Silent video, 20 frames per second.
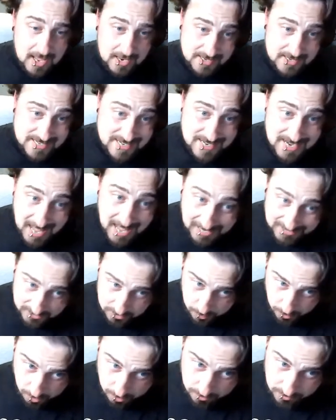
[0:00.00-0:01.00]
Next,
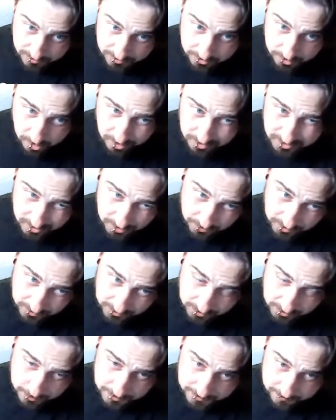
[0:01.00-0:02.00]
we're going to the store just for a
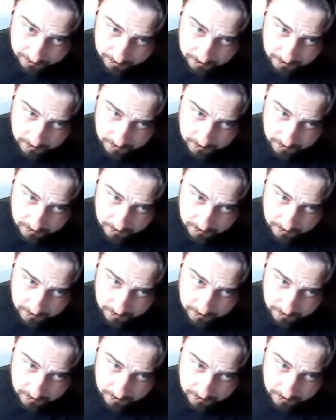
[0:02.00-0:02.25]
little bit.